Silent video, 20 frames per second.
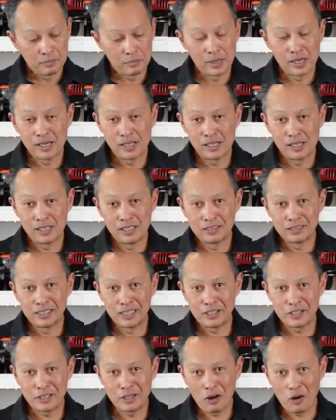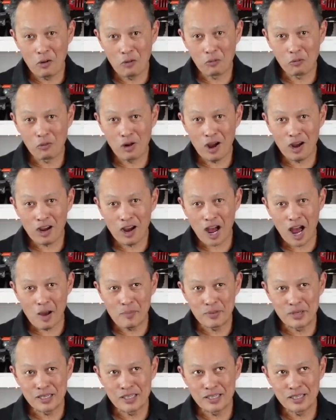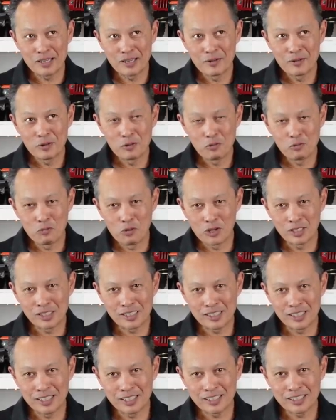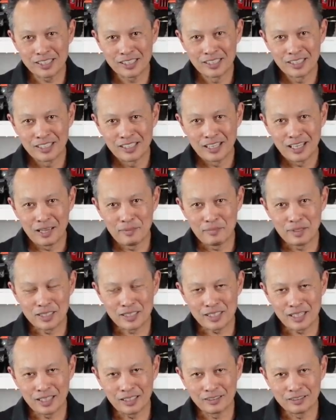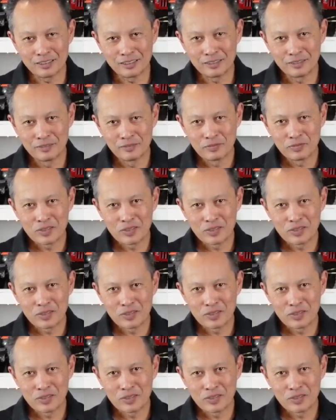But there you go. Rochobby 1/6 MB Scaler,